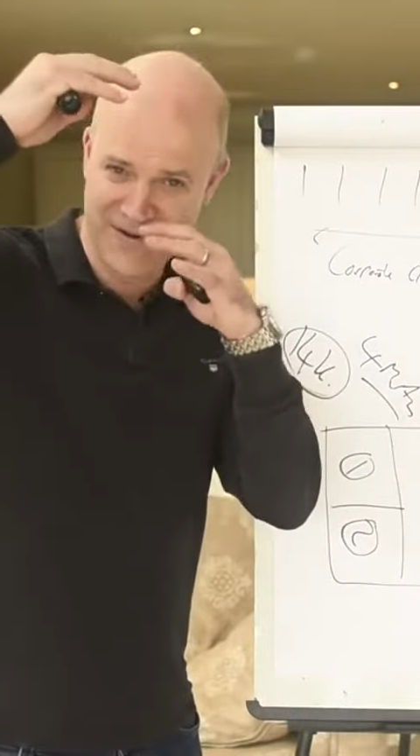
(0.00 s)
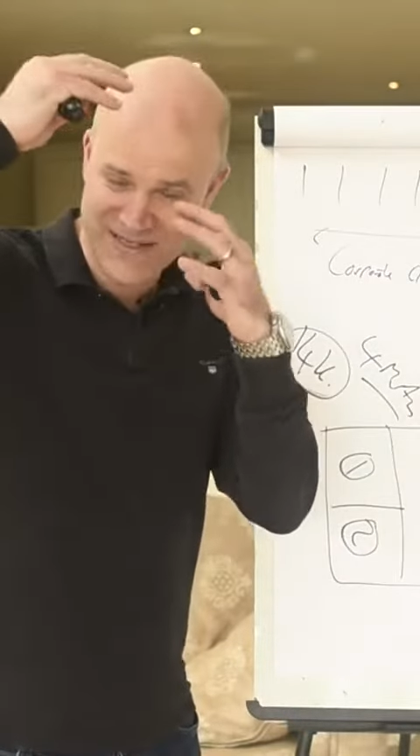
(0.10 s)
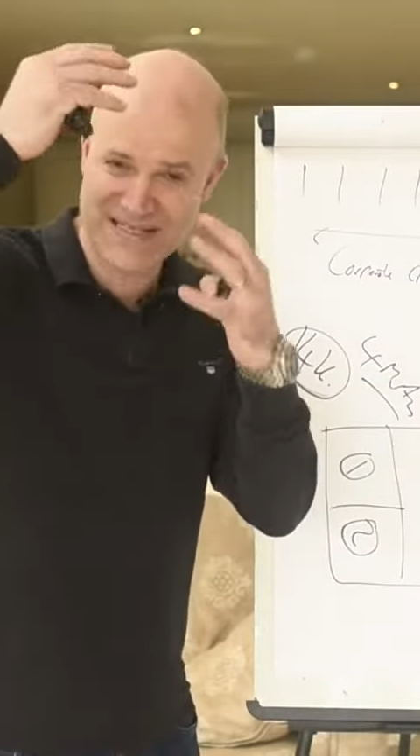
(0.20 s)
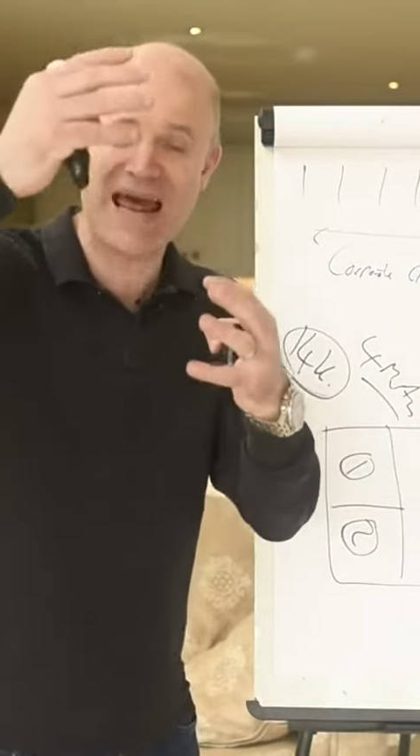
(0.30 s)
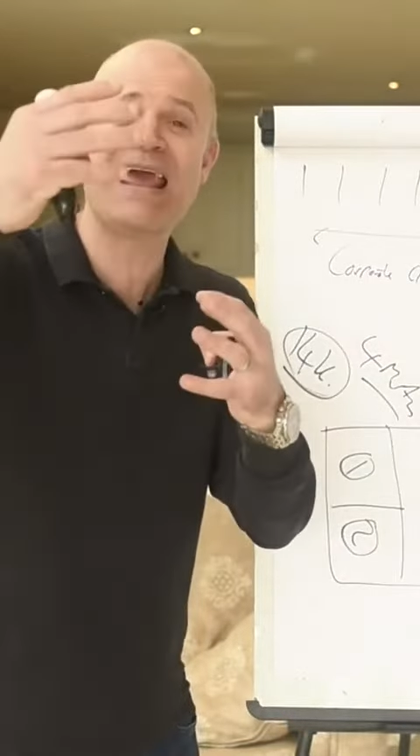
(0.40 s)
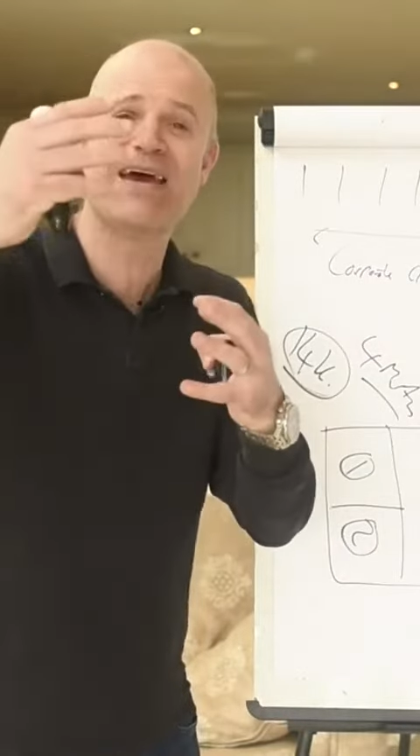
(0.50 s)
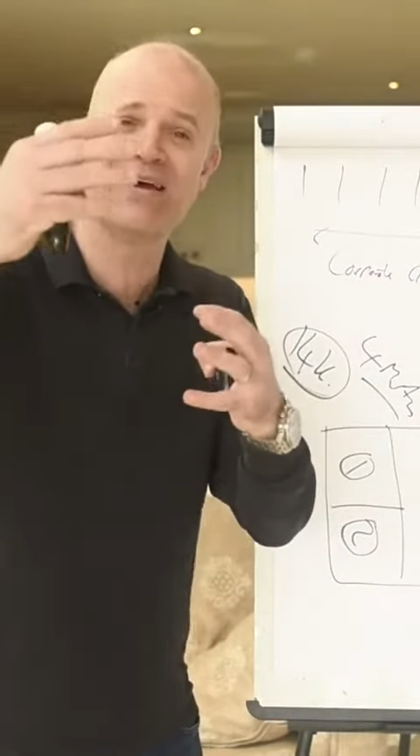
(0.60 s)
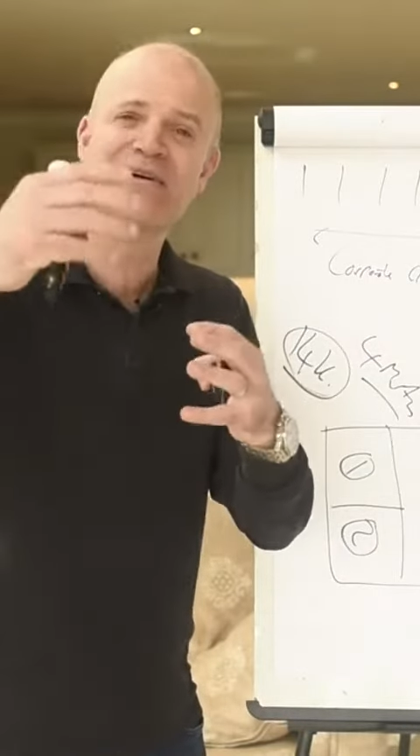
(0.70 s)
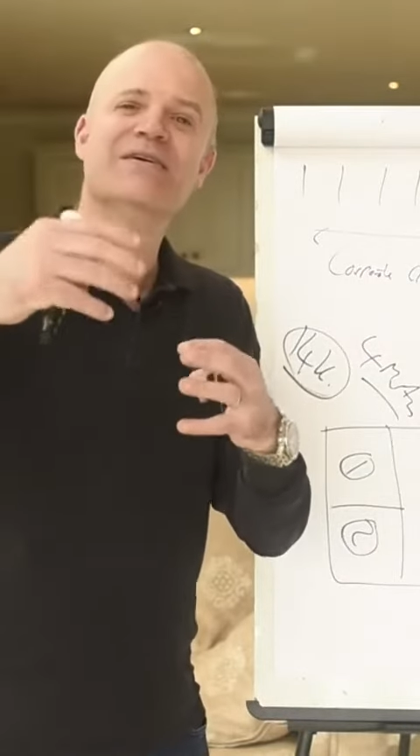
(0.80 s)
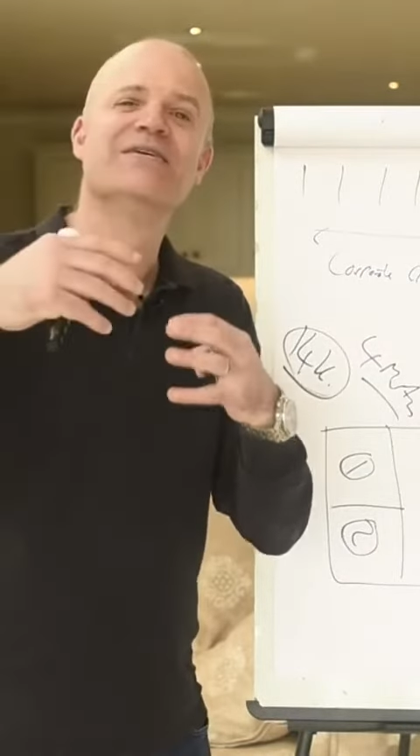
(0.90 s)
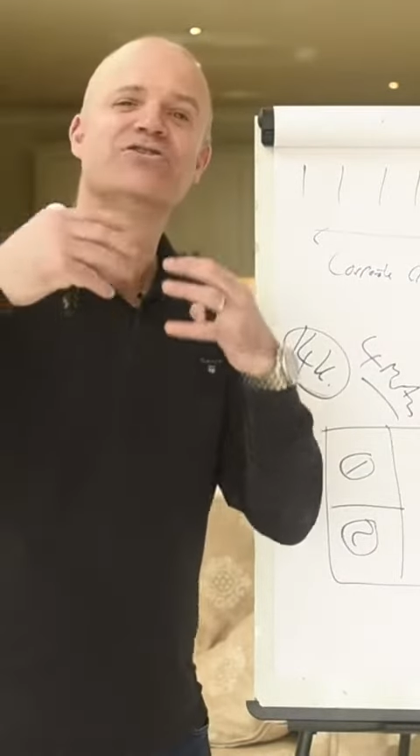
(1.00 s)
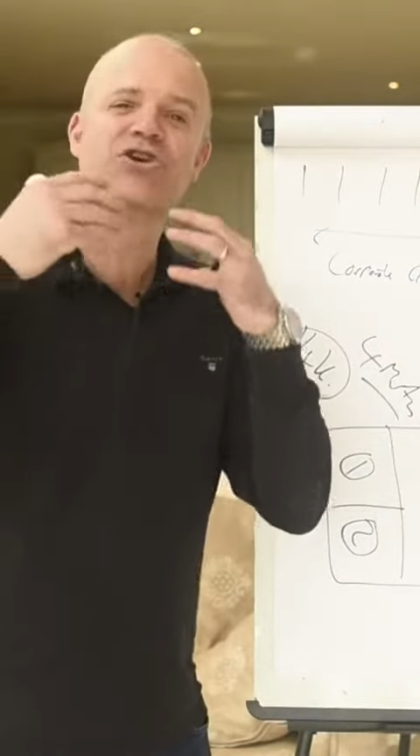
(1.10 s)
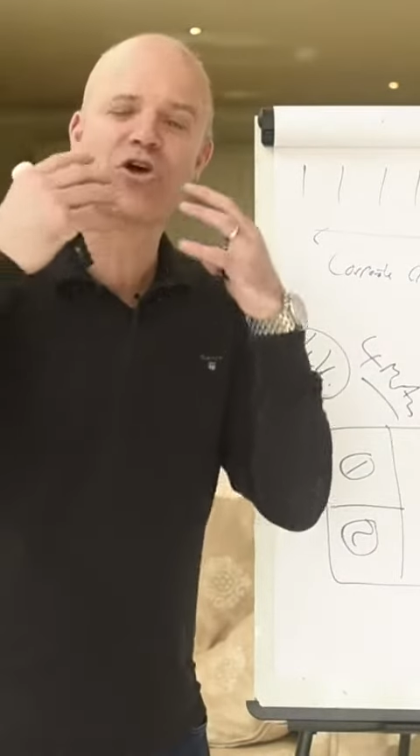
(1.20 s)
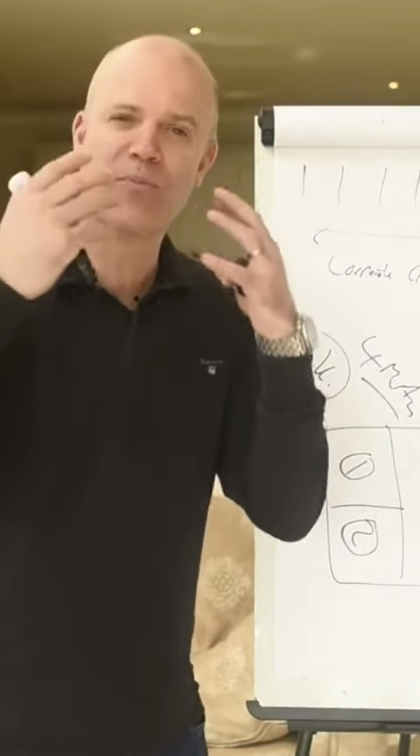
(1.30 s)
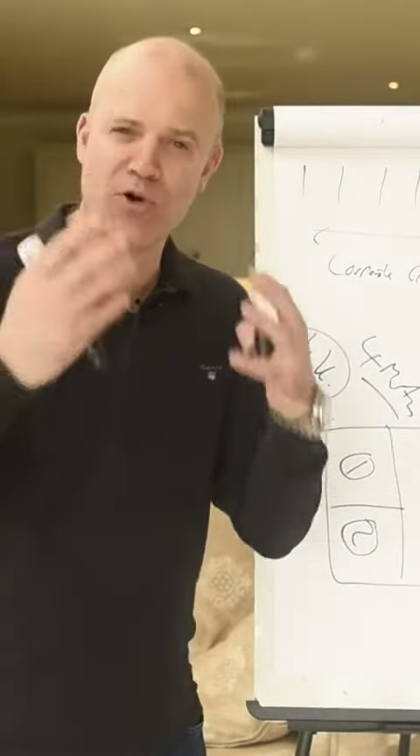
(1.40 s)
stayer
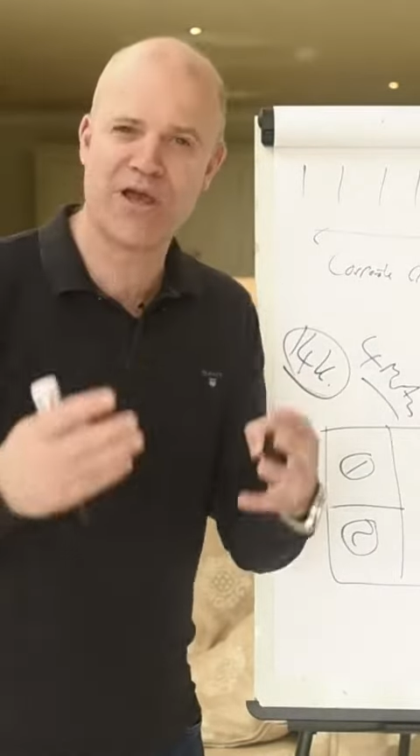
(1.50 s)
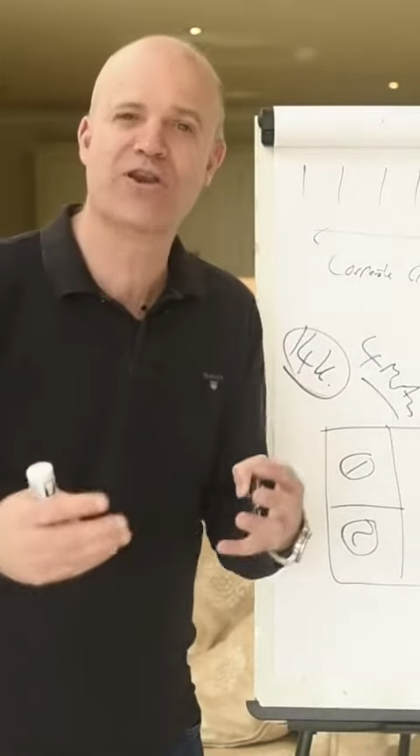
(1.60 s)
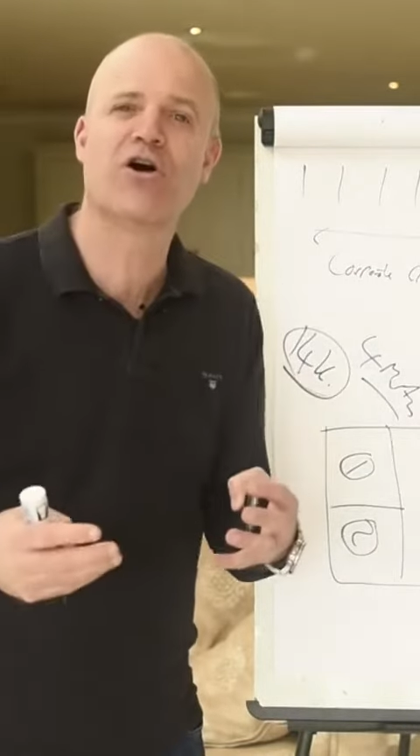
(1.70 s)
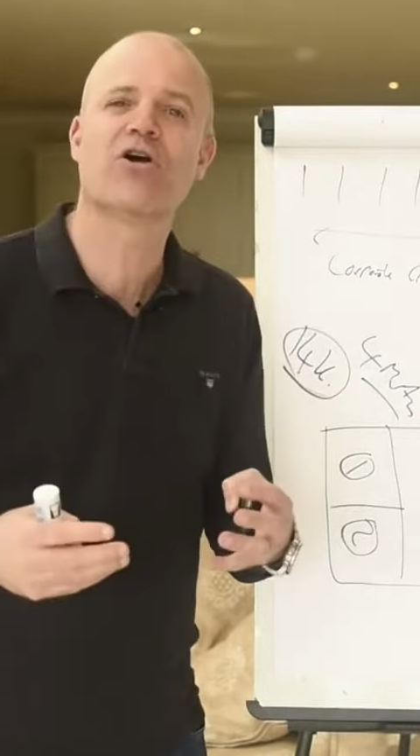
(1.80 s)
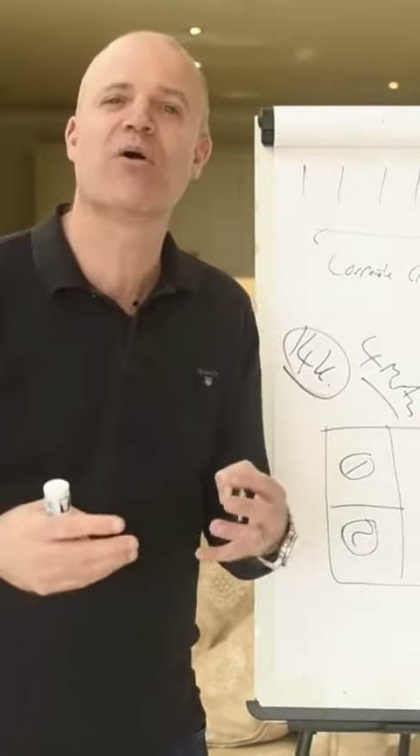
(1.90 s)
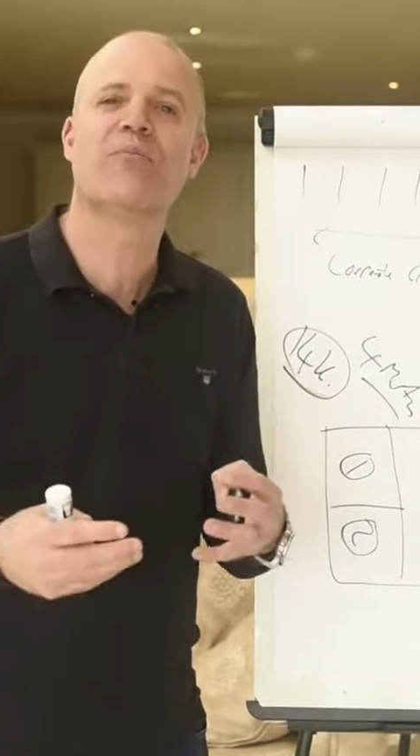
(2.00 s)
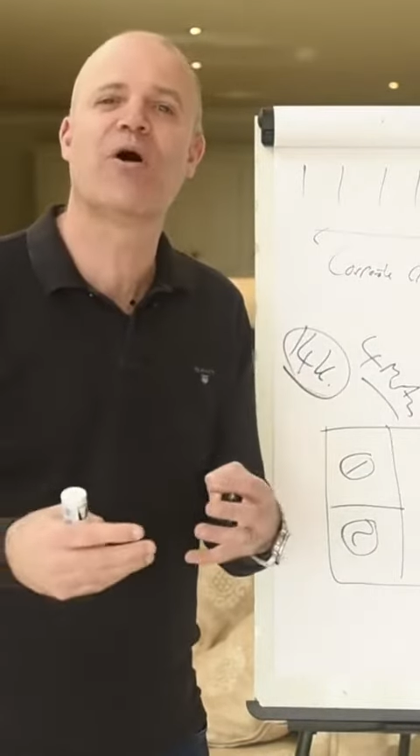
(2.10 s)
to your booking.com